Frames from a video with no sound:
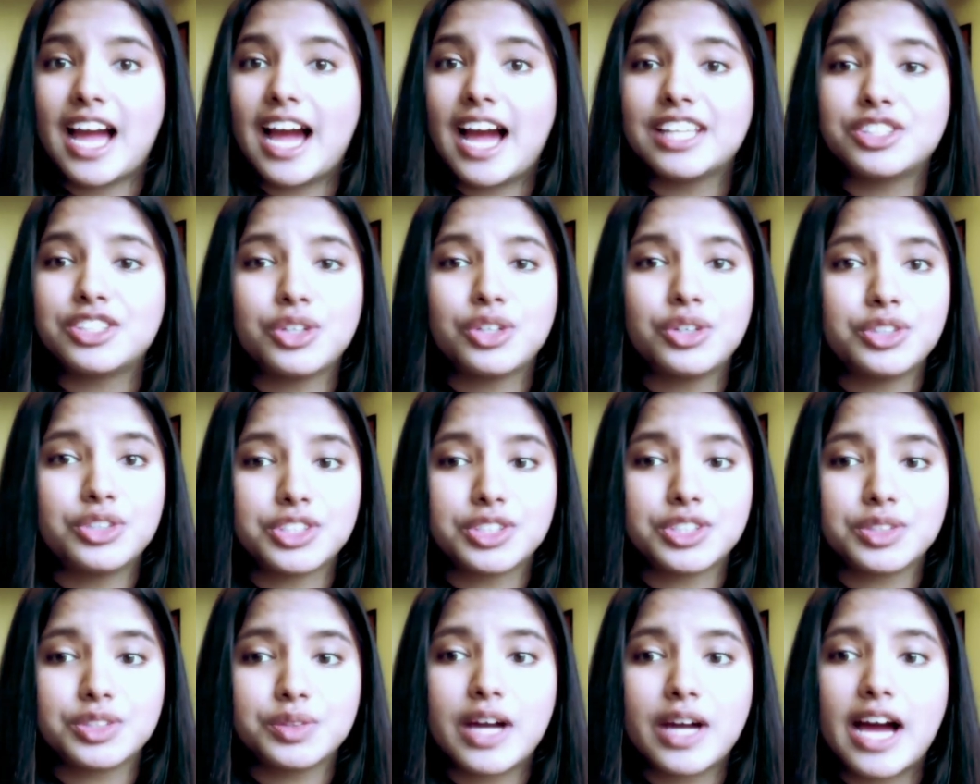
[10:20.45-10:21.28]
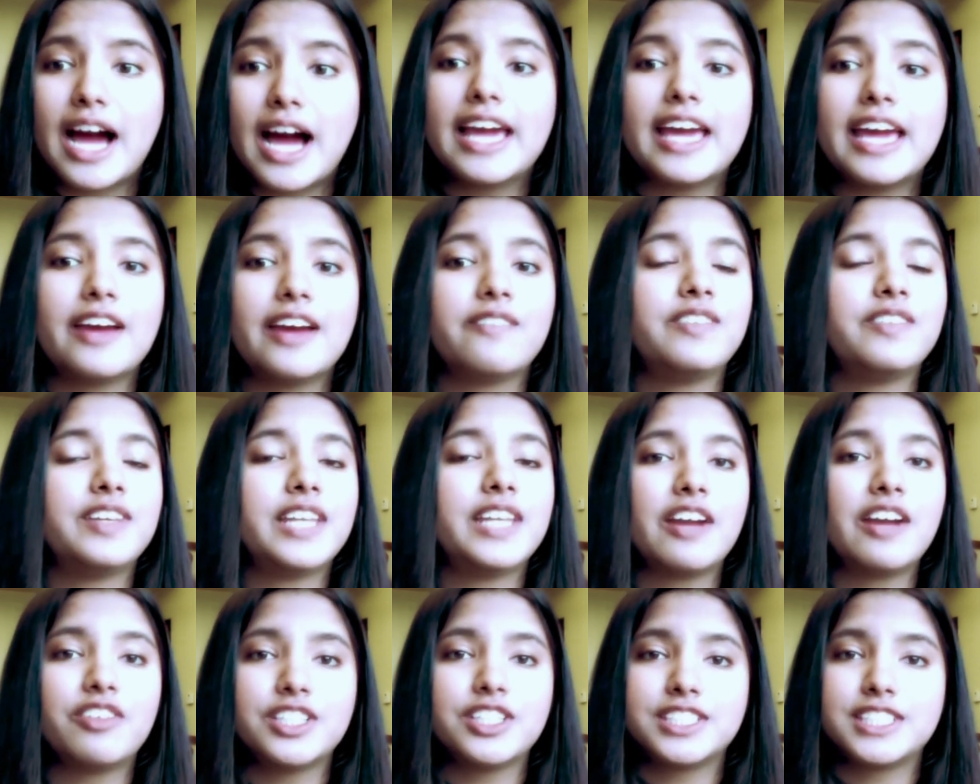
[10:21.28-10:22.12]
I told you, I have
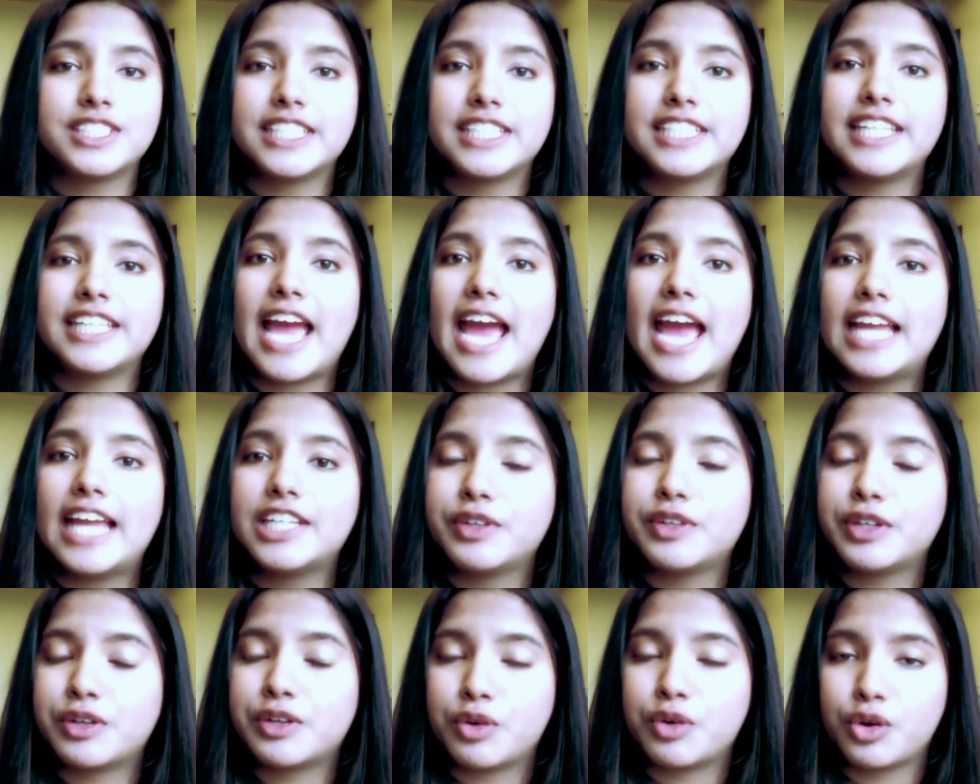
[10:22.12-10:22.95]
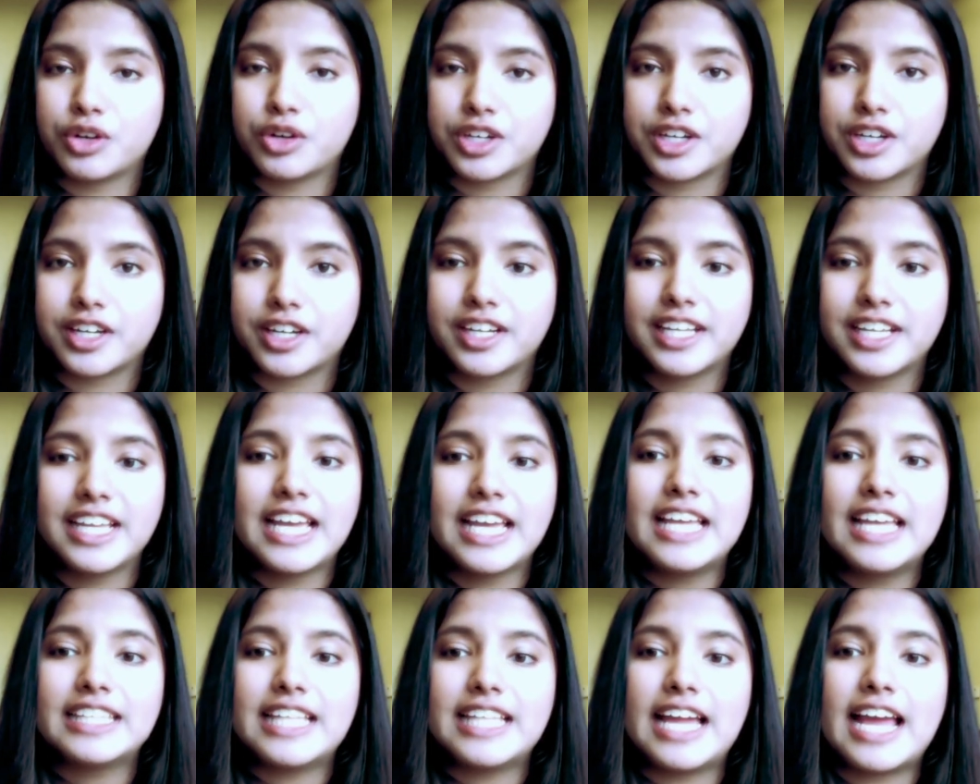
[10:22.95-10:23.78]
never seen any recorder
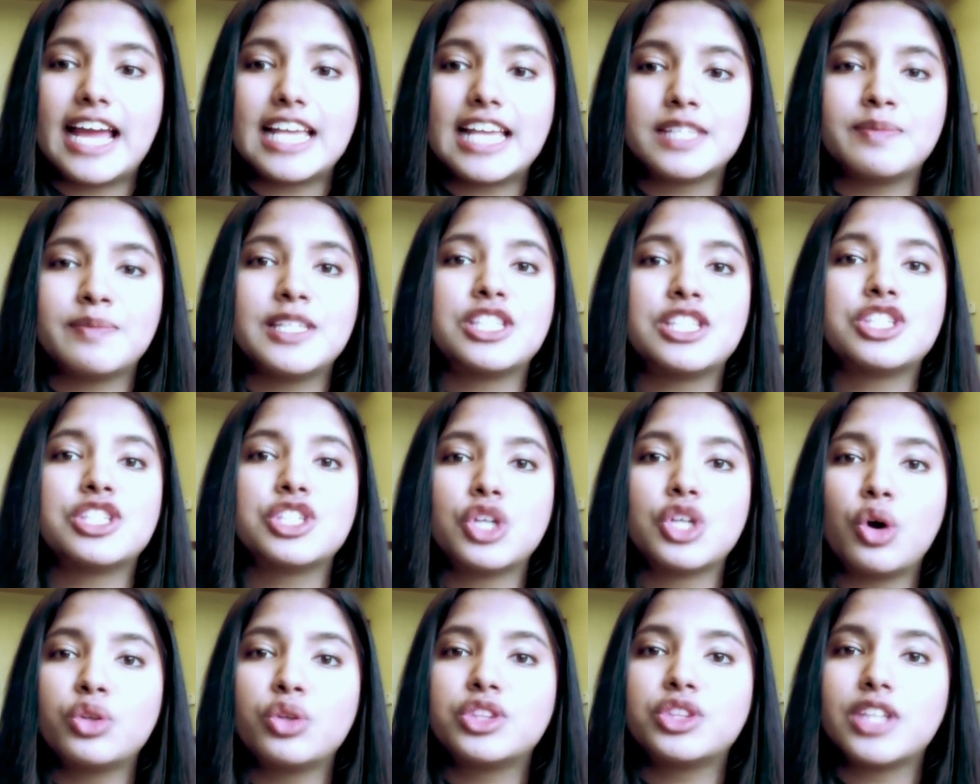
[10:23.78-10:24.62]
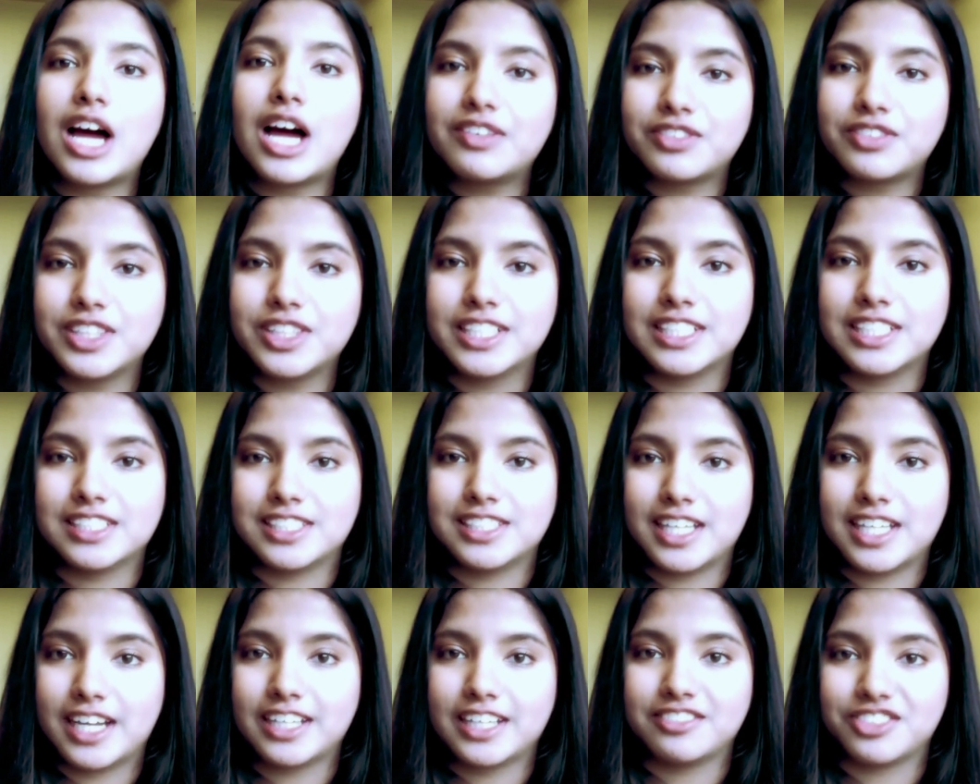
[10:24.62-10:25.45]
that has been so thoughtfully
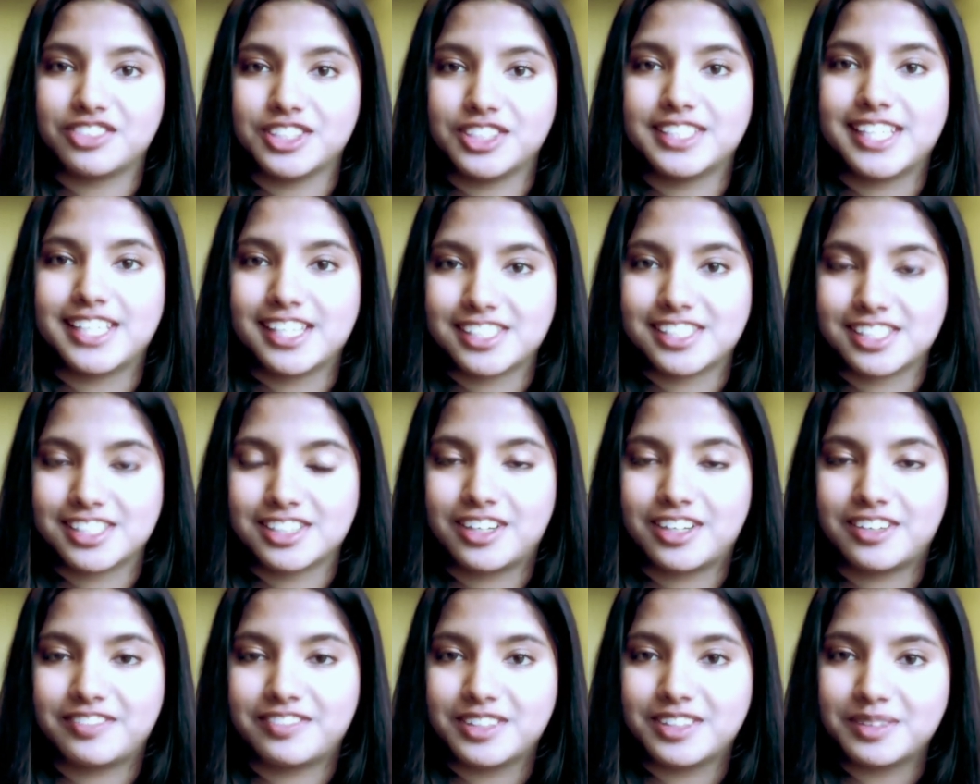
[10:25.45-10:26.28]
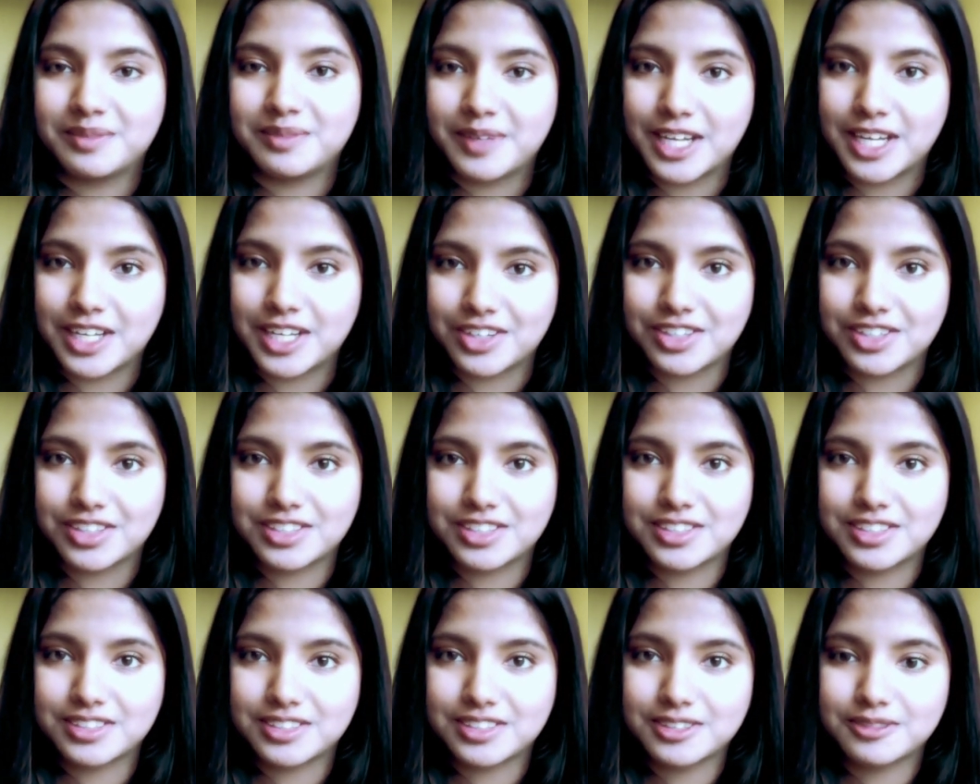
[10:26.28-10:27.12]
designed for DSLR
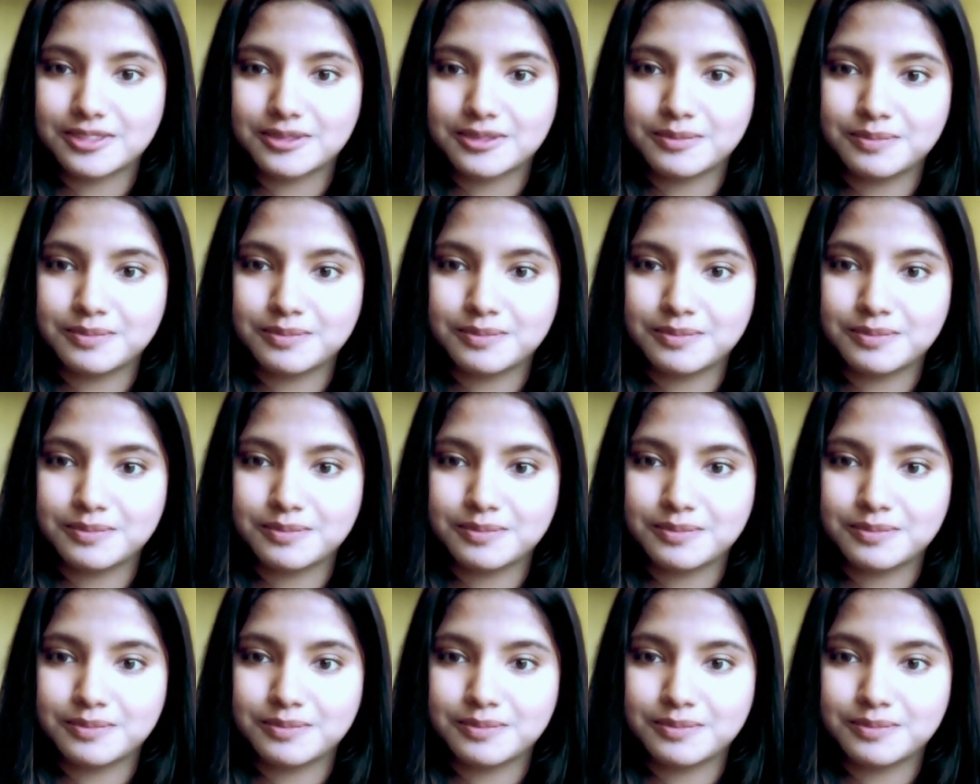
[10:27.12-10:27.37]
filmmakers.